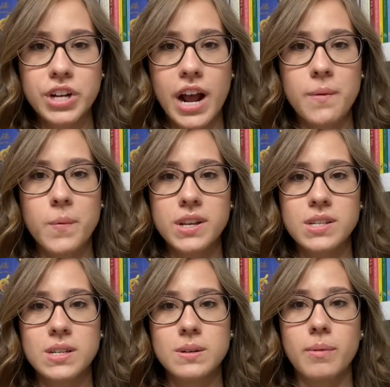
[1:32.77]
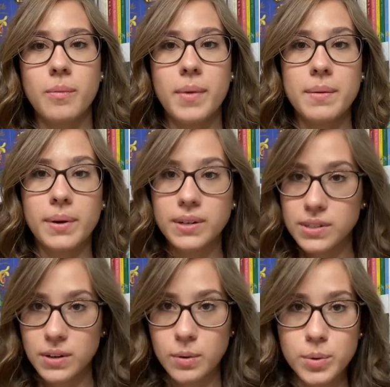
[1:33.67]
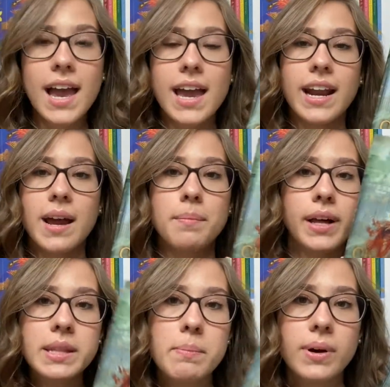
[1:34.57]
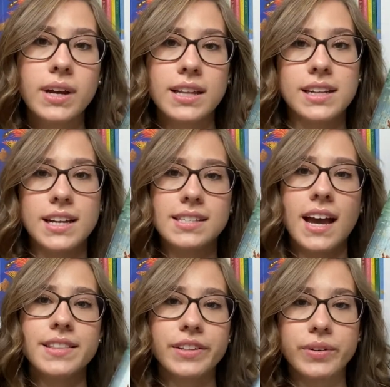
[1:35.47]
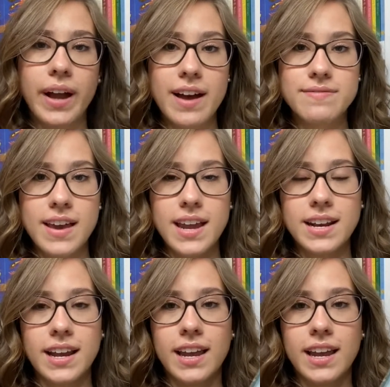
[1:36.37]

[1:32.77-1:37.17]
I went to my Barnes & Noble and I bought the book, and then I sat in the little cafe and I